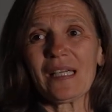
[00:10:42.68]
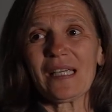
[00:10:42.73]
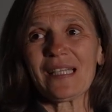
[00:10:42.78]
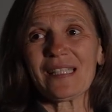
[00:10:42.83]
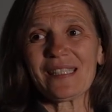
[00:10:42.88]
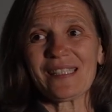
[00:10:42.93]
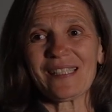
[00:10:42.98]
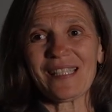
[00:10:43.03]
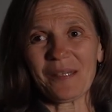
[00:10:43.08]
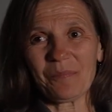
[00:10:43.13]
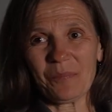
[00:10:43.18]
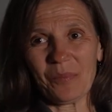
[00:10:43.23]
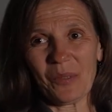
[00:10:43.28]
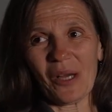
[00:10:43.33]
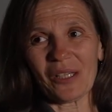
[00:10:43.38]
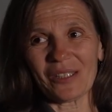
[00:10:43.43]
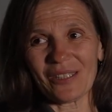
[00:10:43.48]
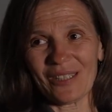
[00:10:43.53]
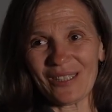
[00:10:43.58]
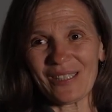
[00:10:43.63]
is that
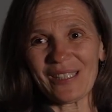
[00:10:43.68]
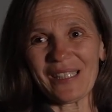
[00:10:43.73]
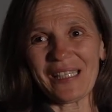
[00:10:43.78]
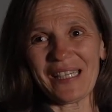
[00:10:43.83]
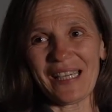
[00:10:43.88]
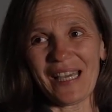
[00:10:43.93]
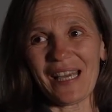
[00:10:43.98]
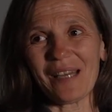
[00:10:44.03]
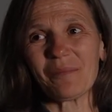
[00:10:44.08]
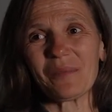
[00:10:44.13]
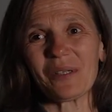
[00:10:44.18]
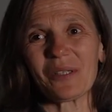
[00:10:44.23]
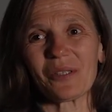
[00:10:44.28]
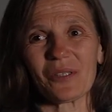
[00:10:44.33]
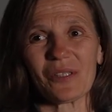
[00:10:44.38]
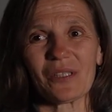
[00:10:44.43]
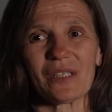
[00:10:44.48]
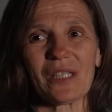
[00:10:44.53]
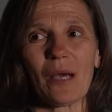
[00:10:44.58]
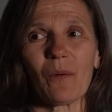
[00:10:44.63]
process again,
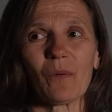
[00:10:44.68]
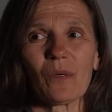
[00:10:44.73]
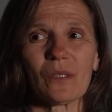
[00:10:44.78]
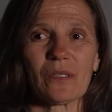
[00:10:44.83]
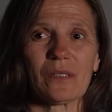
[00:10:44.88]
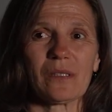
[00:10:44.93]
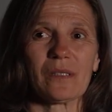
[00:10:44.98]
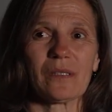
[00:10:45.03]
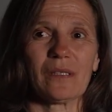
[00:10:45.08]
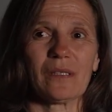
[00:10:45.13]
because that was